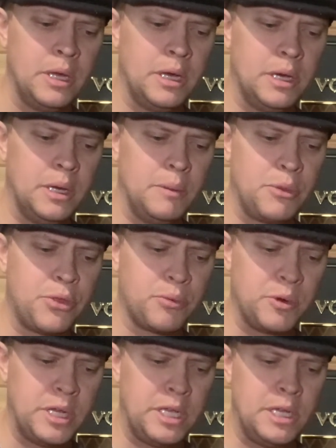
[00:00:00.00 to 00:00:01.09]
uh,
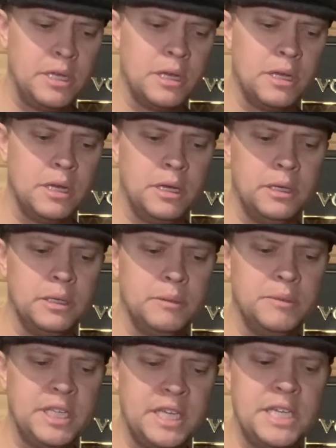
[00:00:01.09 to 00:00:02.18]
three um,
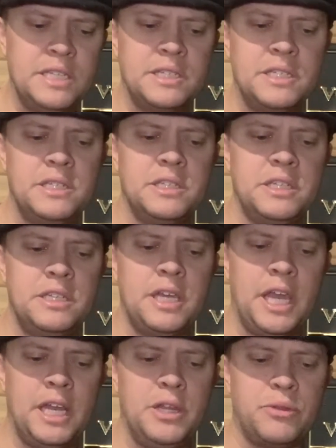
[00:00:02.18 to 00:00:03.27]
E C C
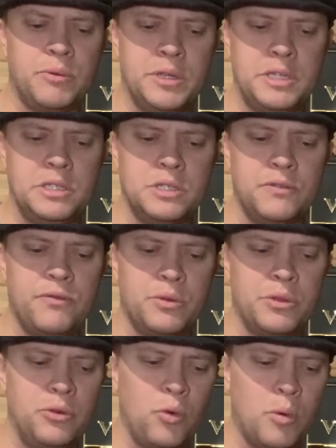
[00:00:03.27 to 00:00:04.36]
eighty-threes for the
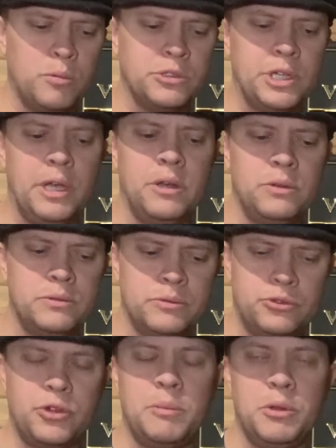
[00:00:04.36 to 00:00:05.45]
normal channel,
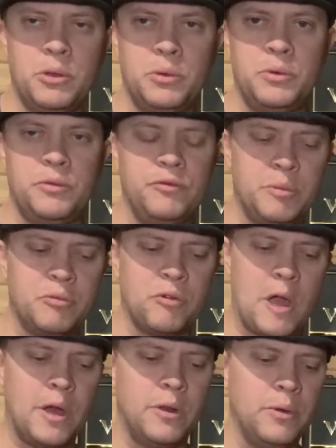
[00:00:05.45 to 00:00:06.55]
tremolo,
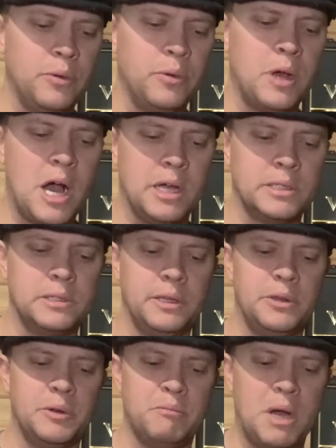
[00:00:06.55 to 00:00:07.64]
vibrato,
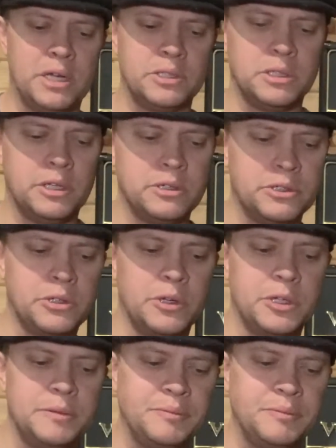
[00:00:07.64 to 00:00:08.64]
oscillator, modulator circuit.